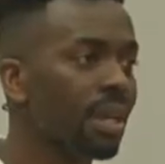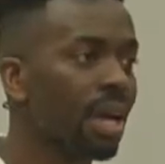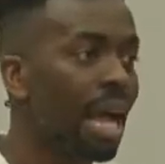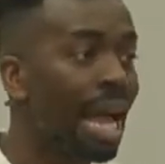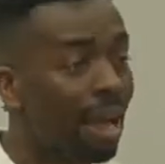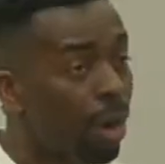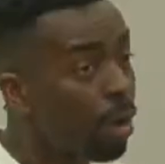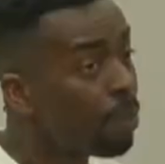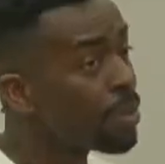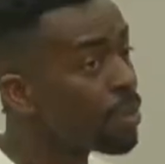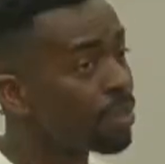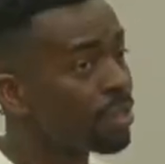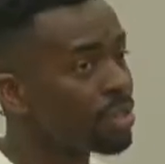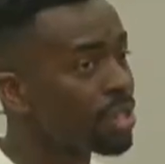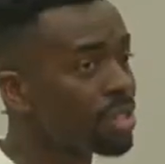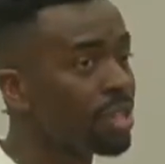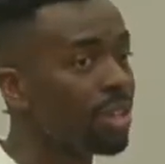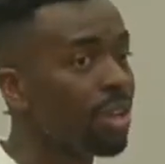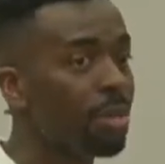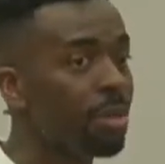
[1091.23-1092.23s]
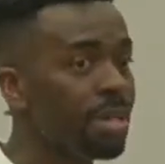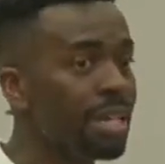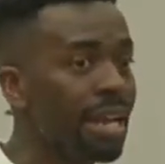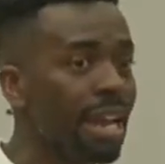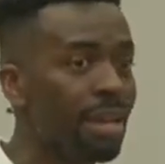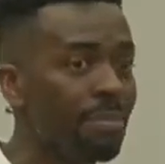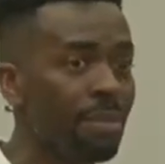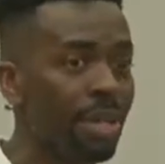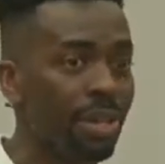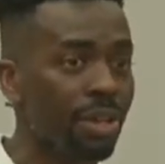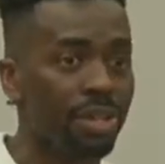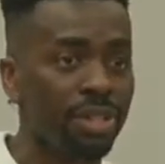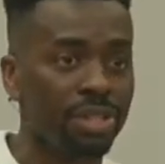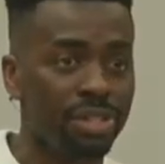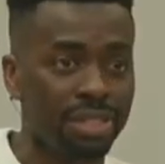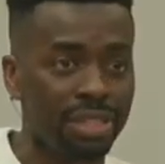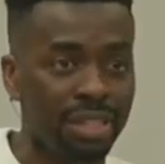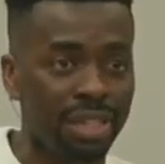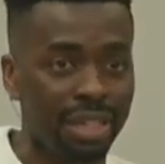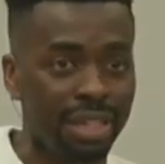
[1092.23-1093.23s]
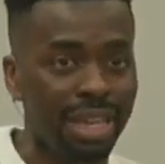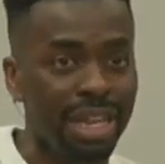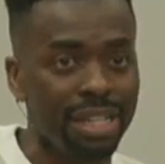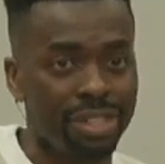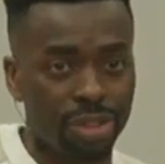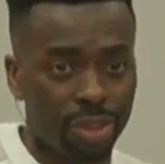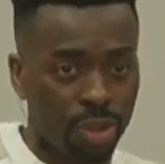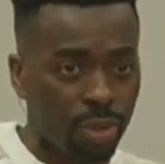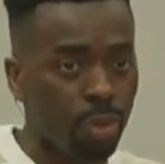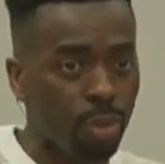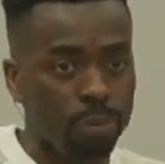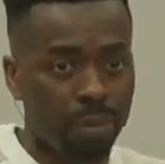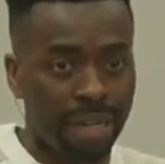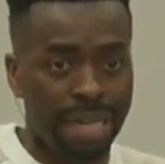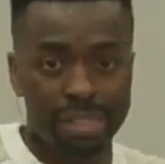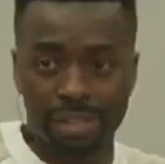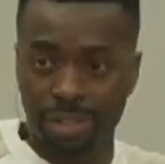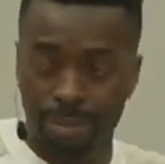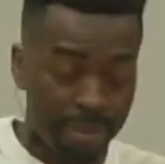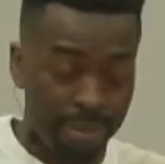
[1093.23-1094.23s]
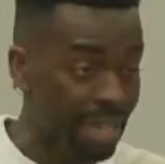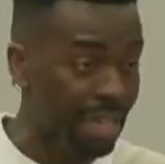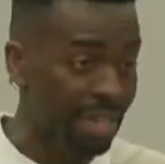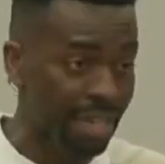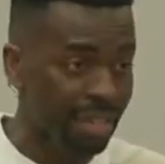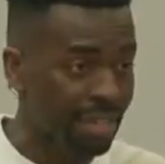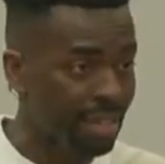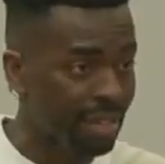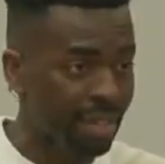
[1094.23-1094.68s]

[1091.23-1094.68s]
I hope you're not just coming here because it's a cool place to be.